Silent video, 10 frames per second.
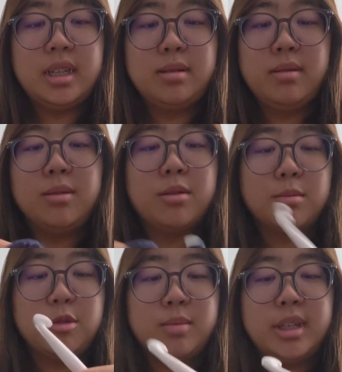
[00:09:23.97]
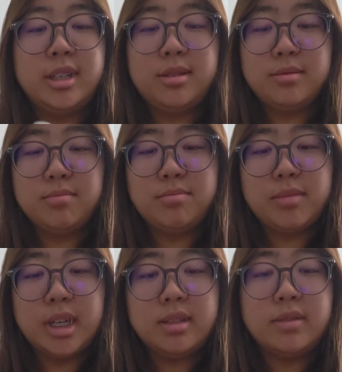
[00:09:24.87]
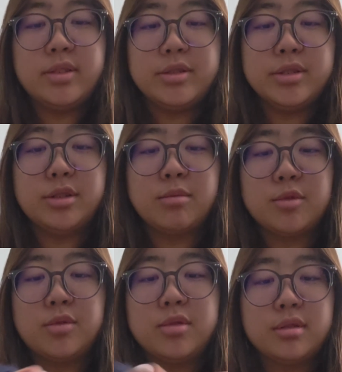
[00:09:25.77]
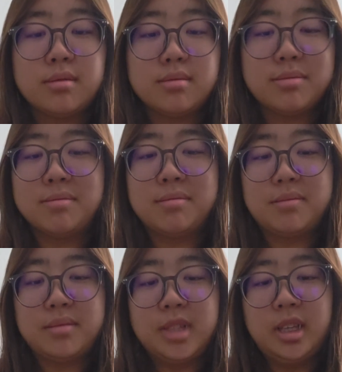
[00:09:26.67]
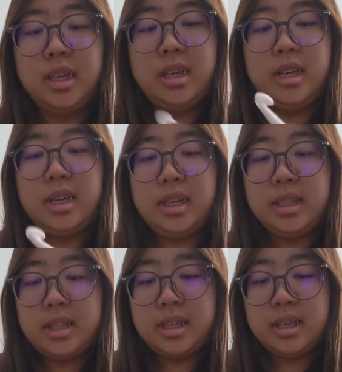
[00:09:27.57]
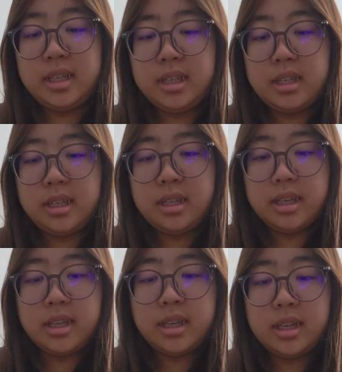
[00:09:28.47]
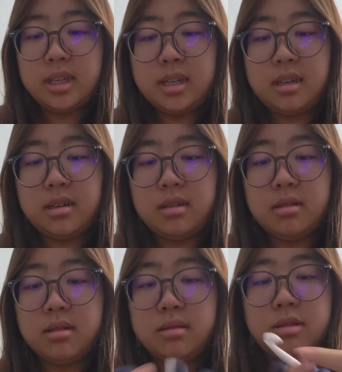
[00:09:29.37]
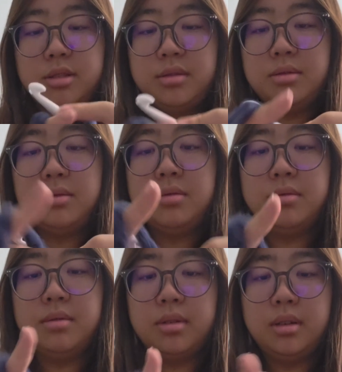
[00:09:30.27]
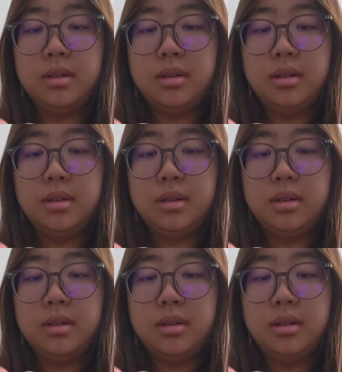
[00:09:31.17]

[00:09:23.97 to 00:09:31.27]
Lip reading: It's probably normal, but I've never used this yarn before. And then, okay, on to,